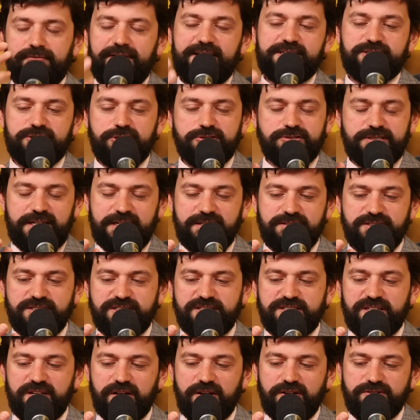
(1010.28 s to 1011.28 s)
He reads 2
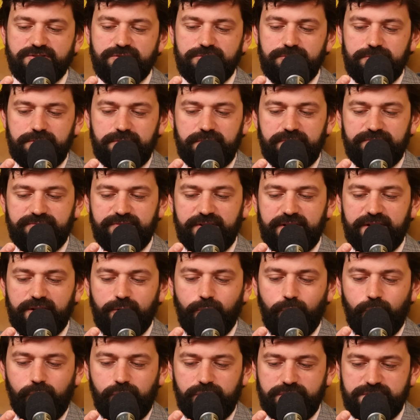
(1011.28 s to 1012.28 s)
sentences, then goes, "Oh,
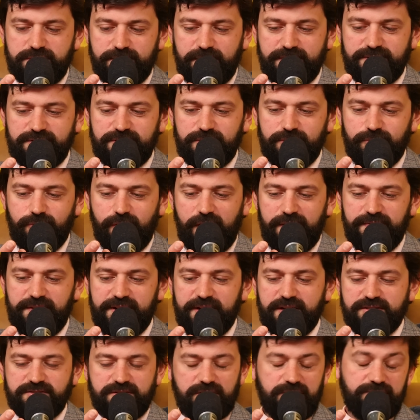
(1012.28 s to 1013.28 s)
fucking orcs! Imagine an orc," and
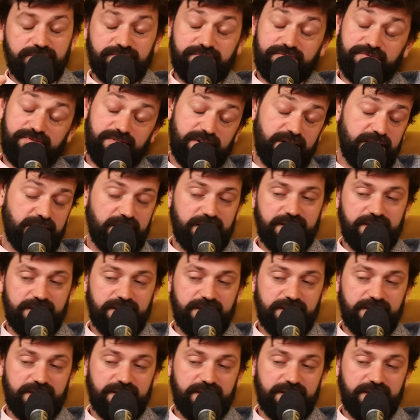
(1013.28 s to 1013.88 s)
then he goes, "Oh, fuck!